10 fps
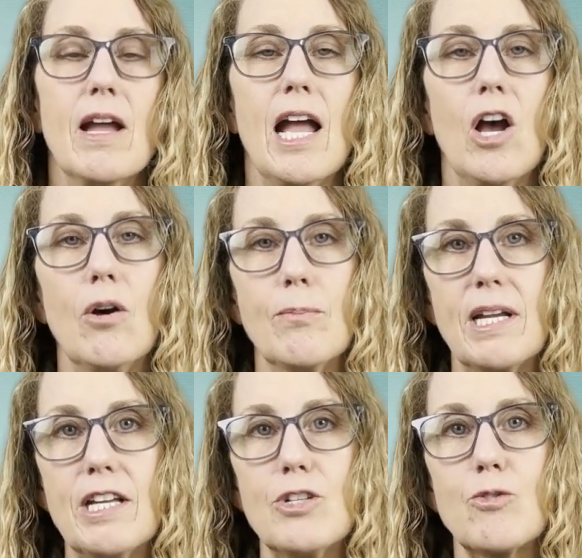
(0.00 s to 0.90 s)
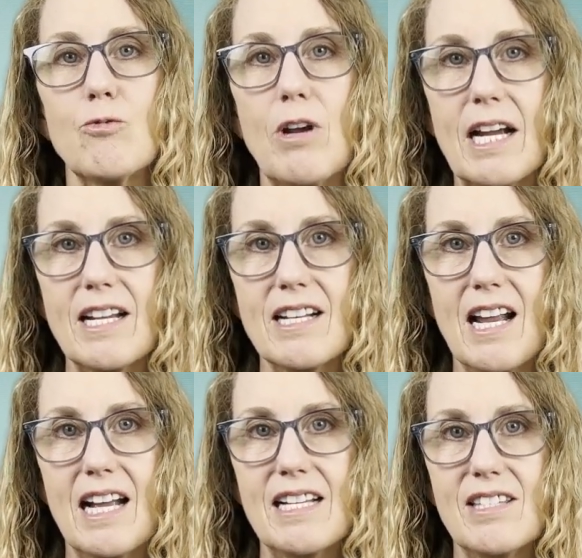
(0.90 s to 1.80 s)
Help kids
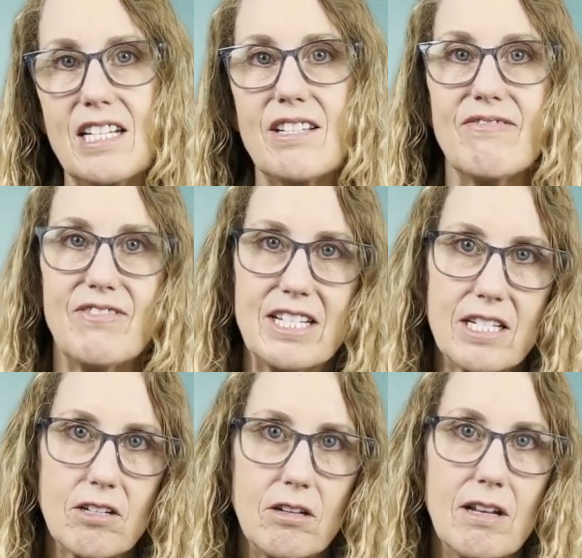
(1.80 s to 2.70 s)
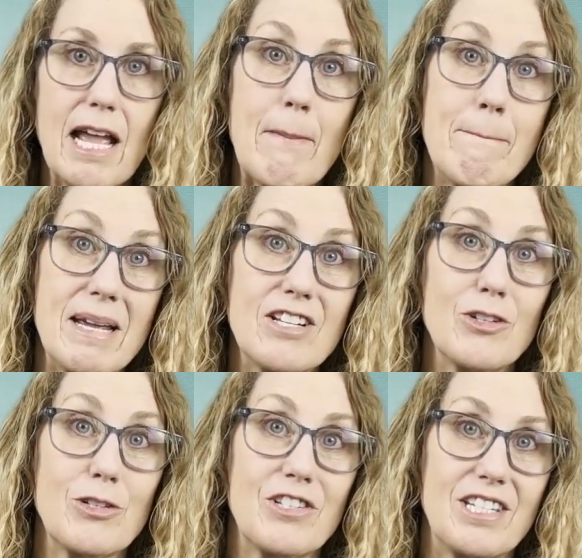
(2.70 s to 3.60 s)
recognize these physical and
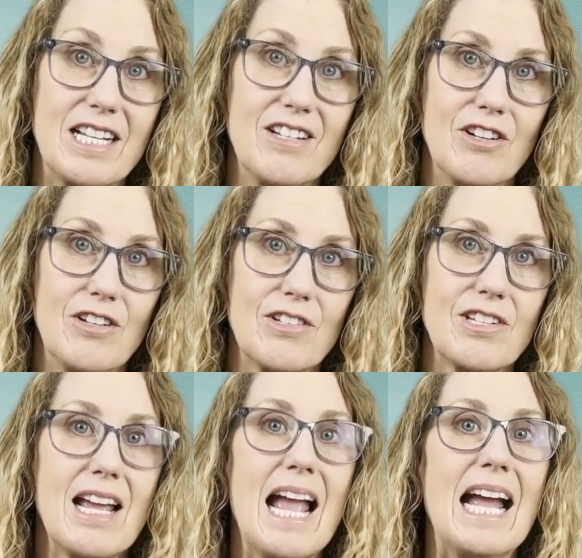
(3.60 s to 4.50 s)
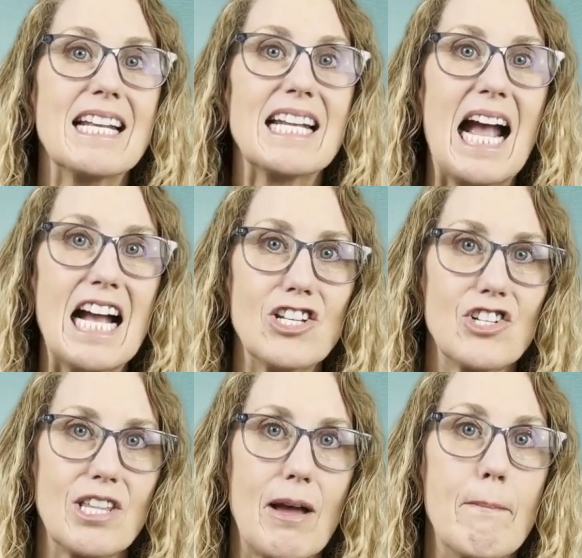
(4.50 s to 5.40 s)
mental signals and catch
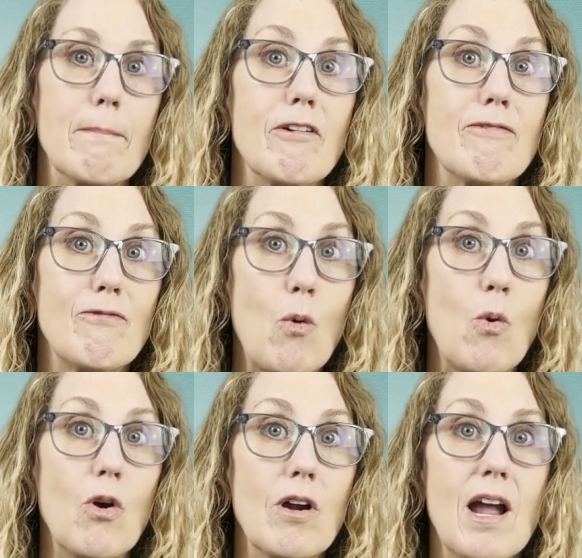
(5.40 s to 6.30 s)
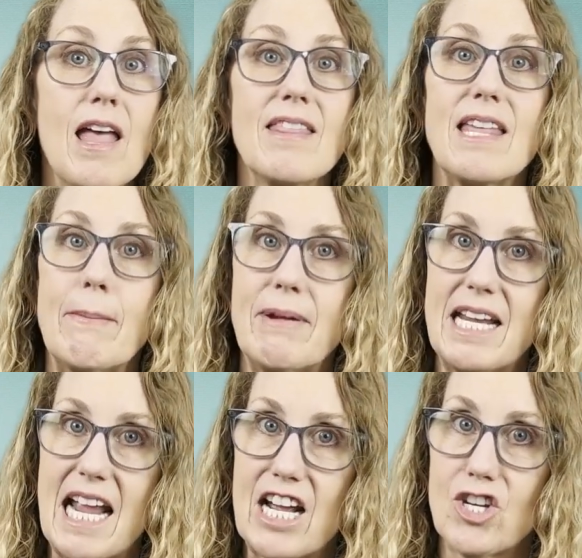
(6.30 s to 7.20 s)
them before they
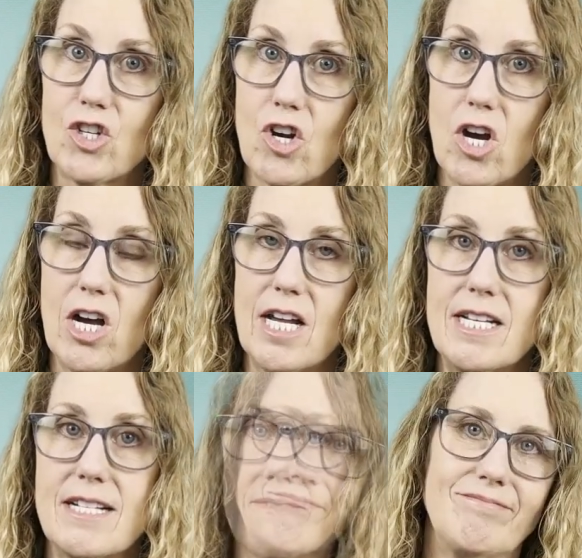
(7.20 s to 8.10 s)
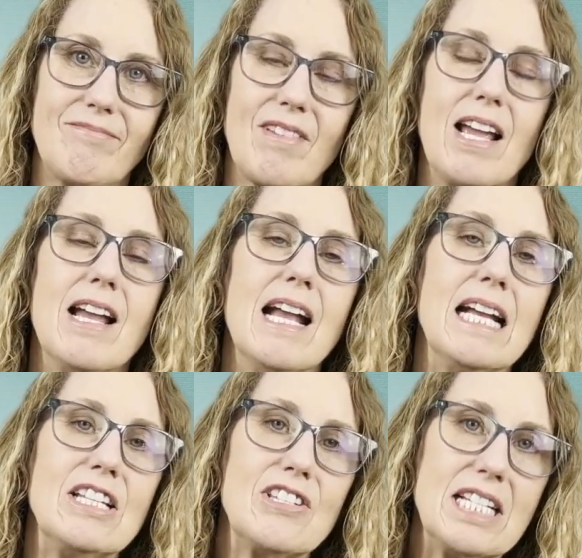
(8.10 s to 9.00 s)
meander on.
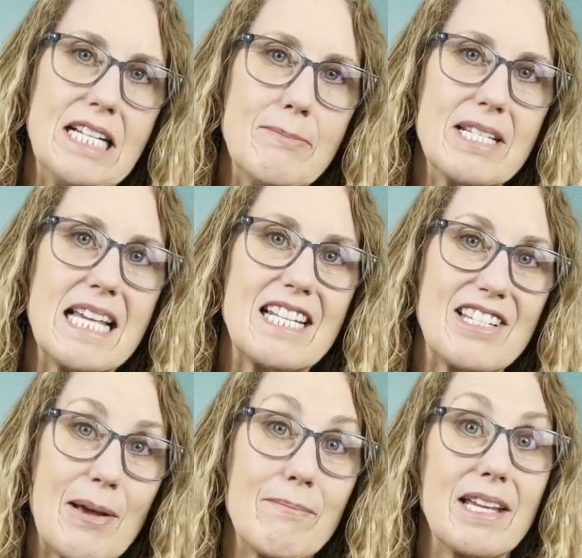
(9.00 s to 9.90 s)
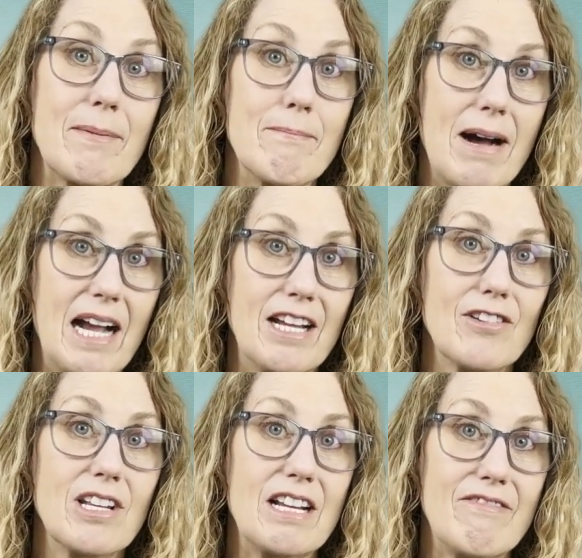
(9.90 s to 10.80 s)
It seems that something
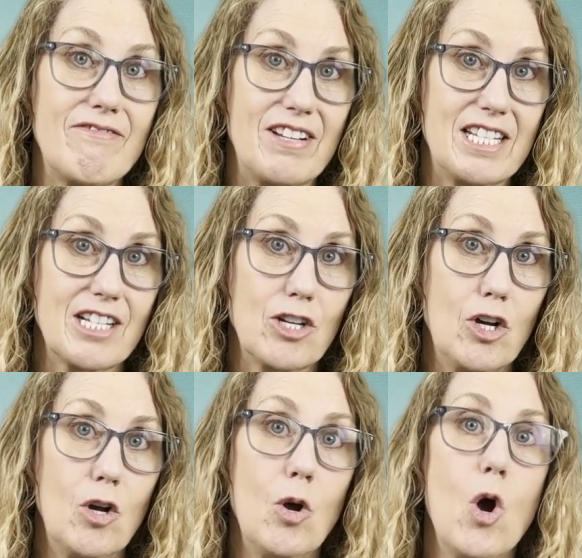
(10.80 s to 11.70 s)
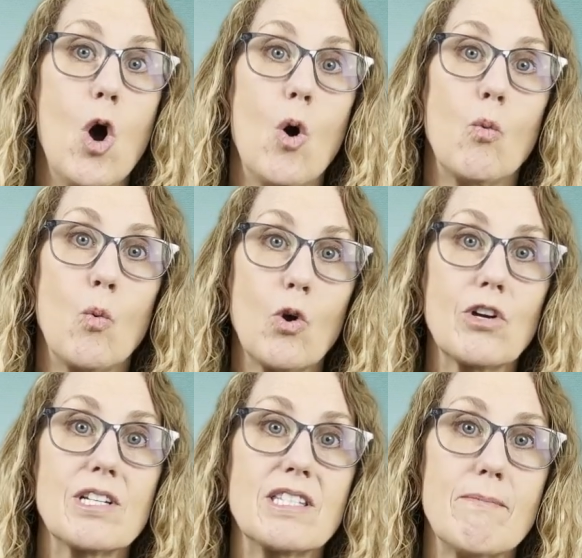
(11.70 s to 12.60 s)
mildly physical
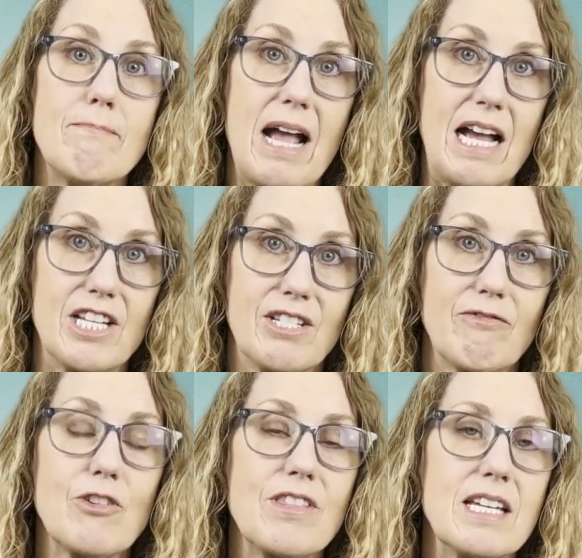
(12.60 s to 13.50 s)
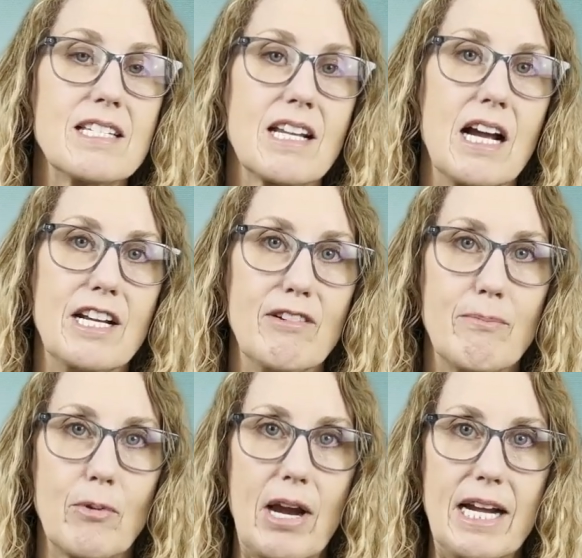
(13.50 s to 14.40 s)
works the best for this kind of
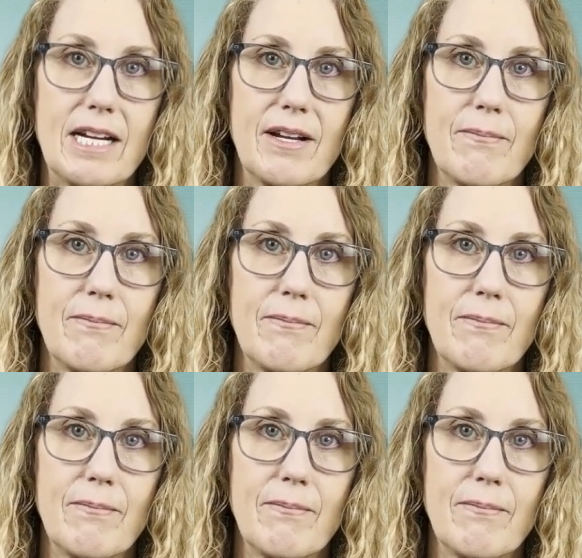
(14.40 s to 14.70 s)
break.